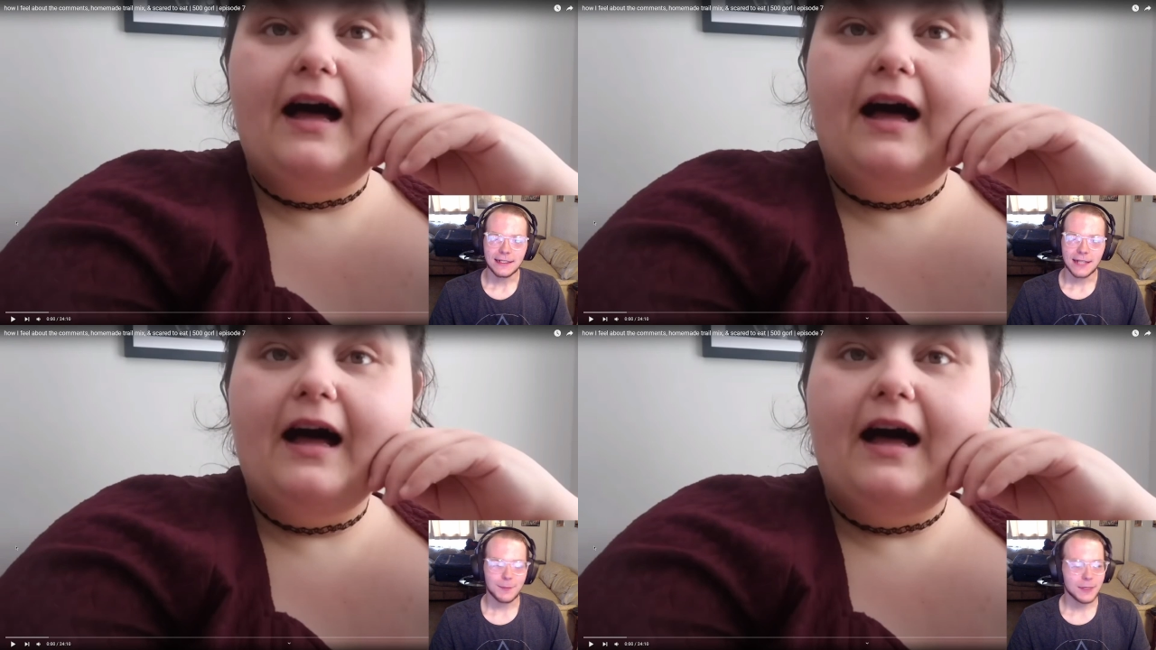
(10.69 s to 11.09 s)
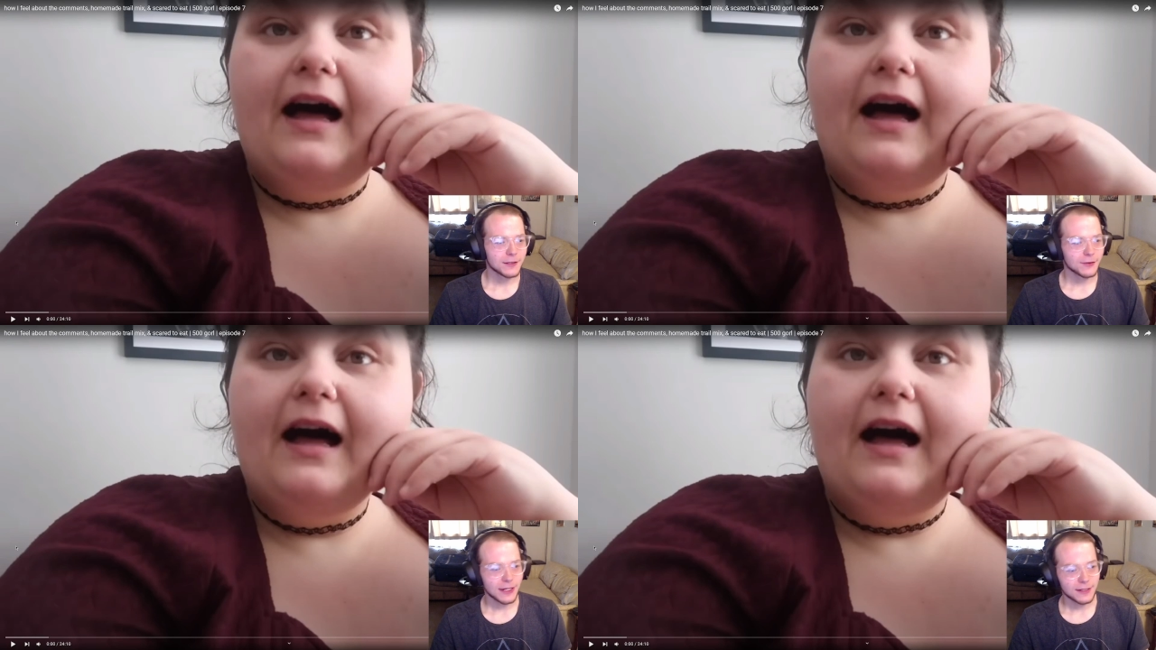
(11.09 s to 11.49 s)
Speaker 1: I'm here to
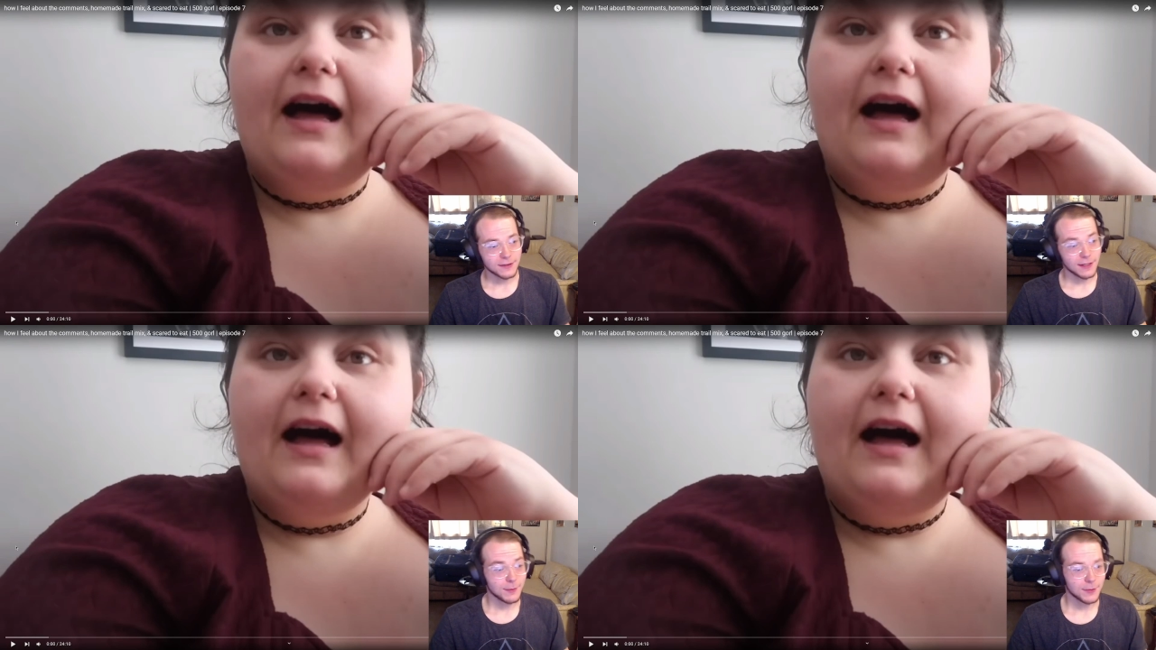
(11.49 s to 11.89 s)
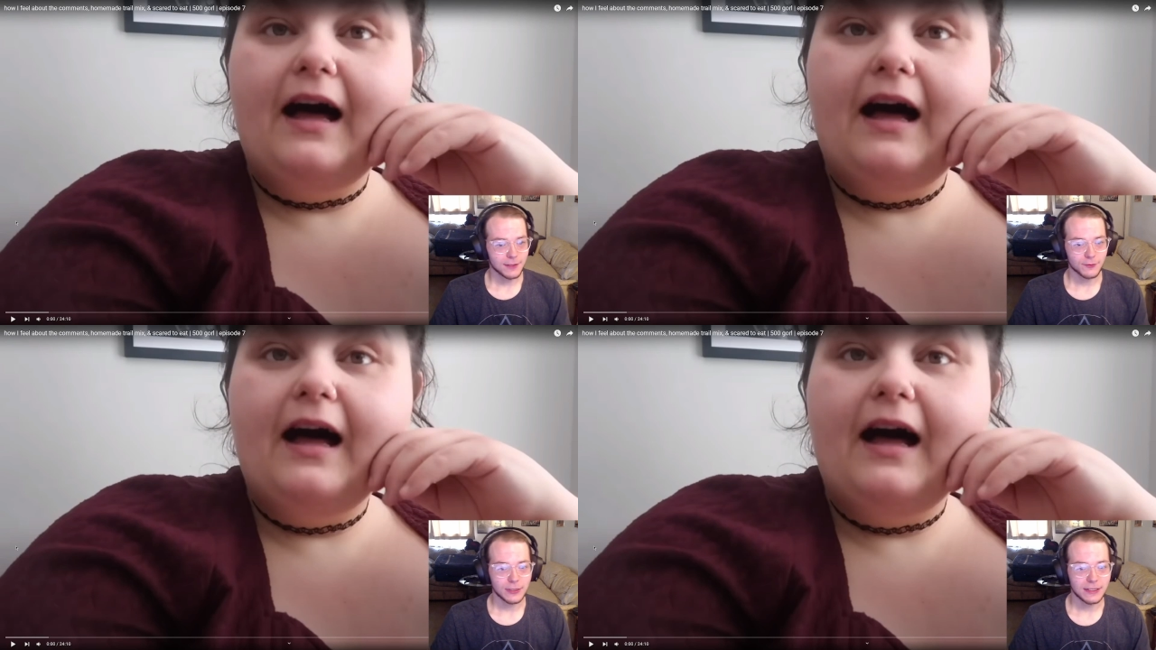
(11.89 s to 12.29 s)
react to
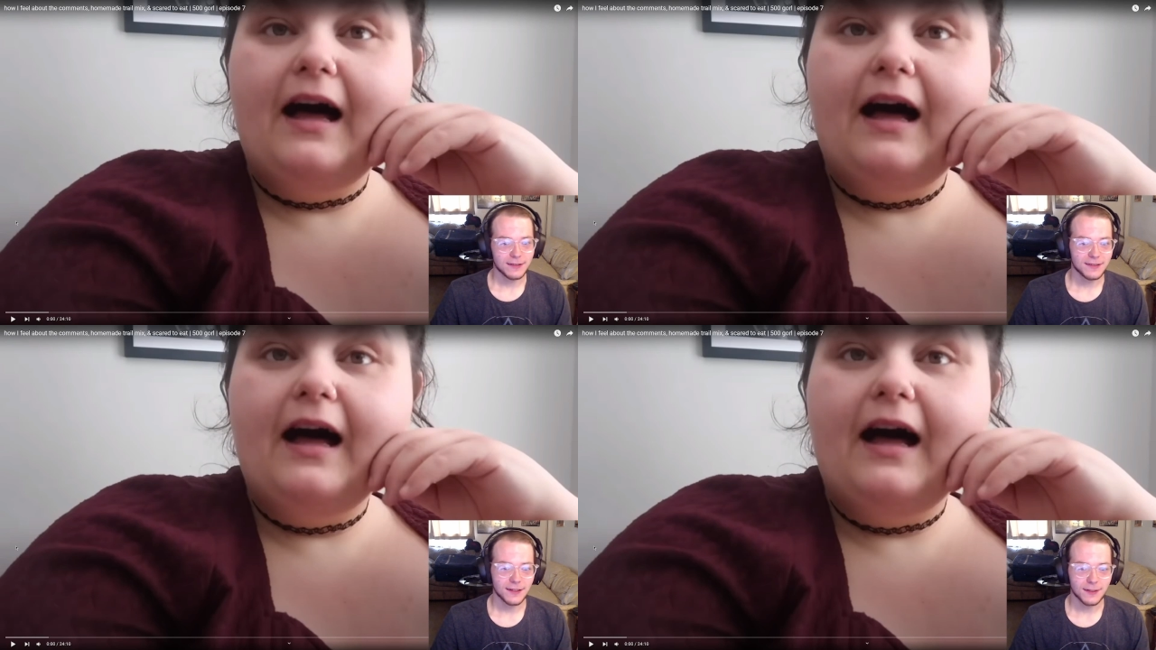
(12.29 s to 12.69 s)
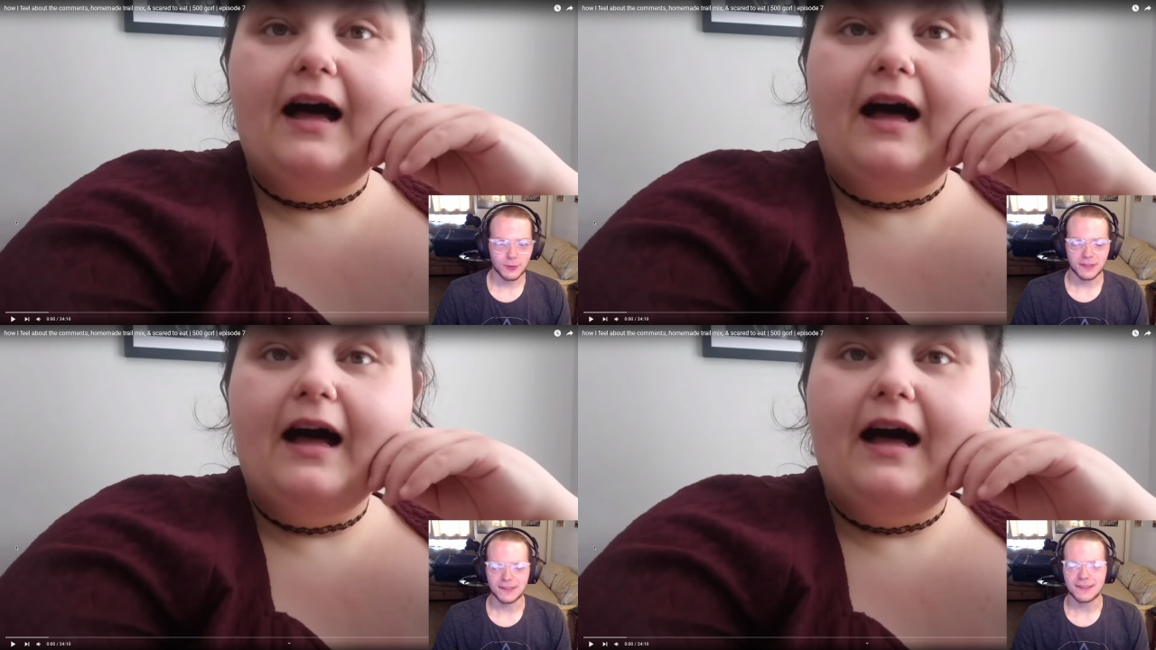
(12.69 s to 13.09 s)
Amberlynn Reid's, uh, what
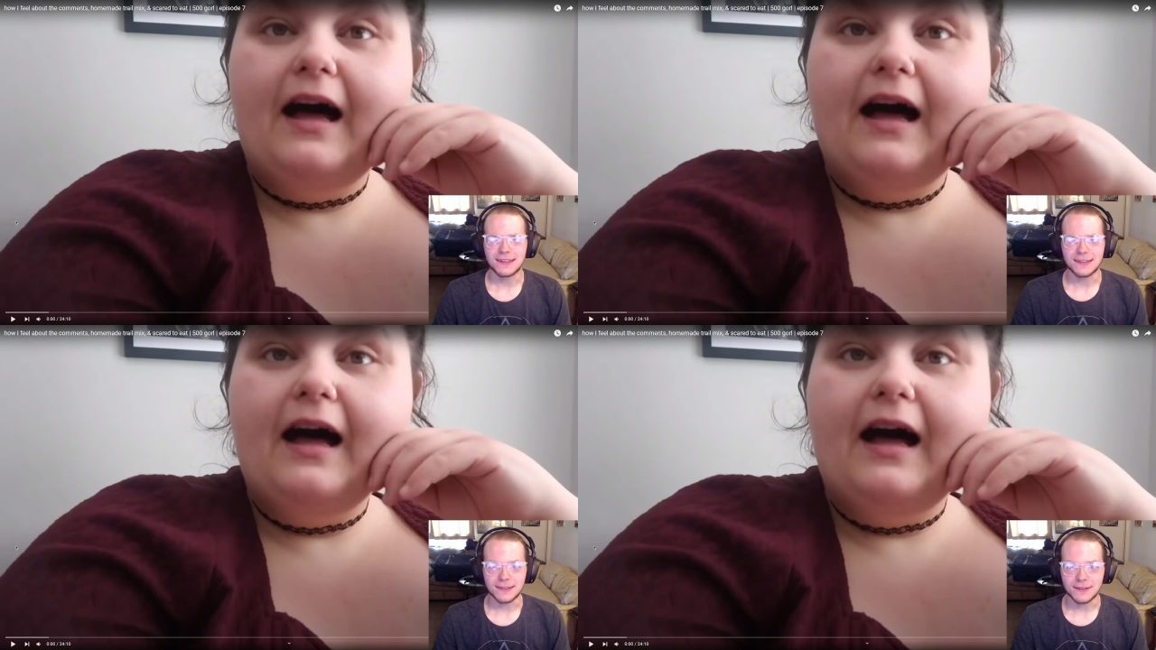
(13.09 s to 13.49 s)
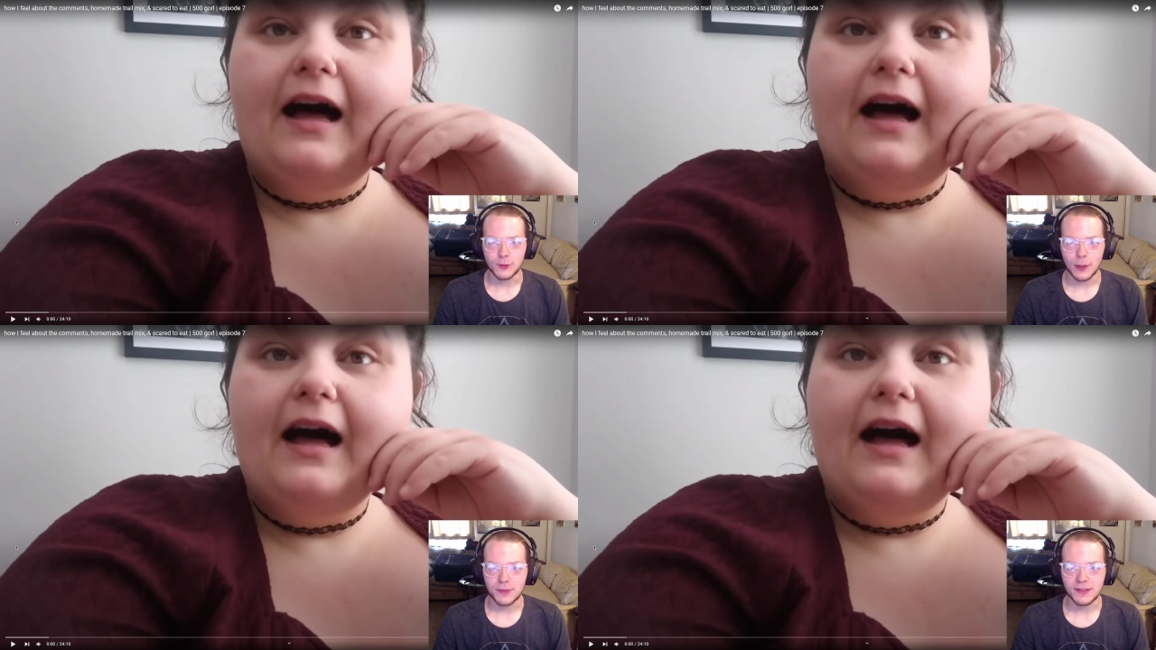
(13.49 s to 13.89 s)
is it, season 2,
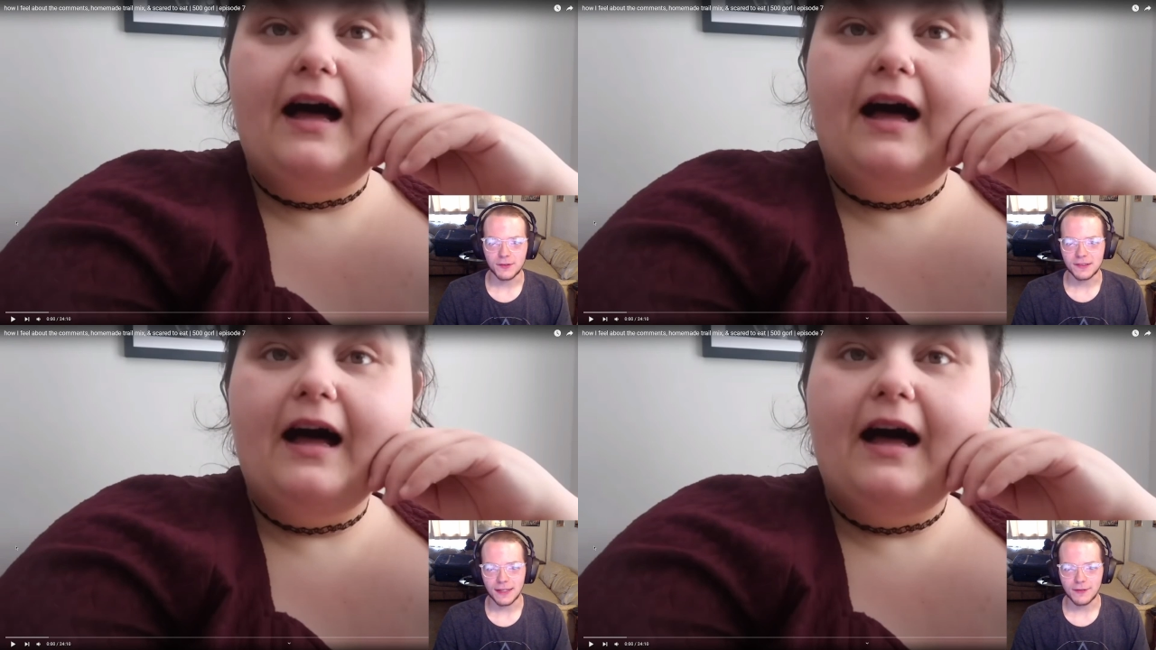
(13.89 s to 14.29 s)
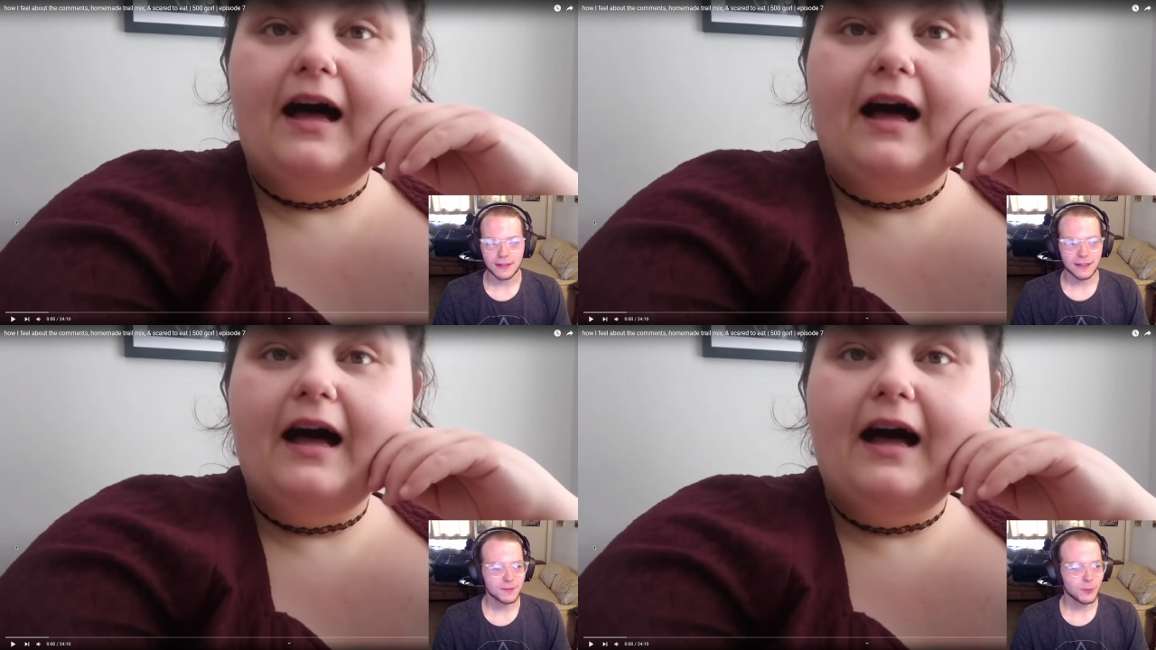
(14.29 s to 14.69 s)
episode 7 at
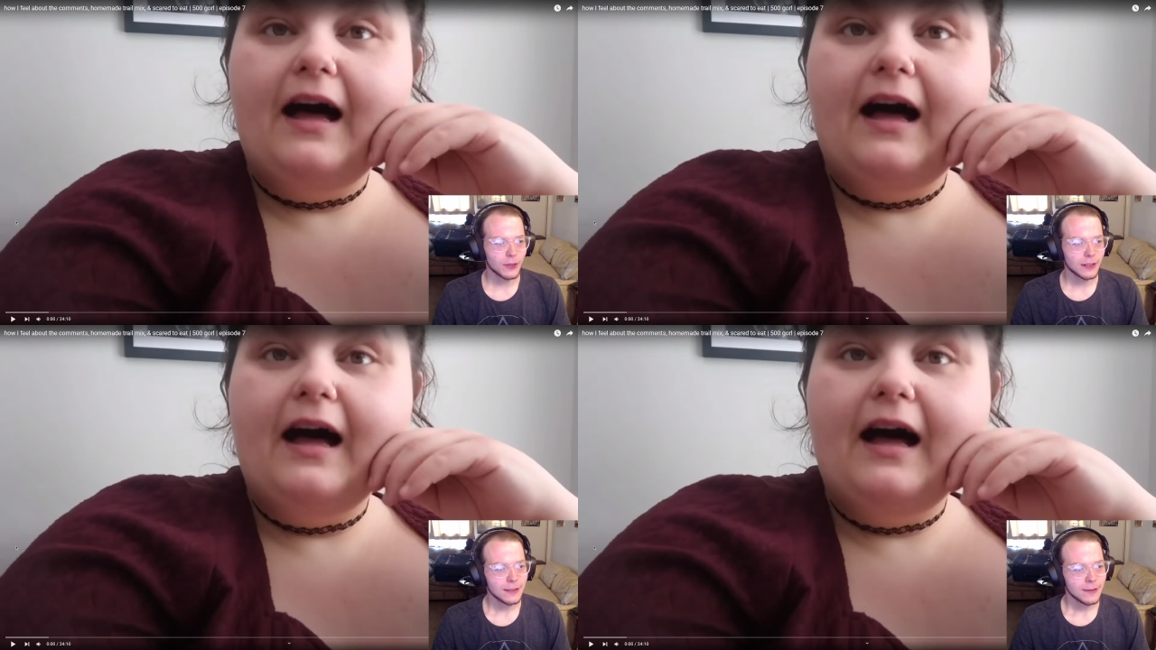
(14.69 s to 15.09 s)
this point.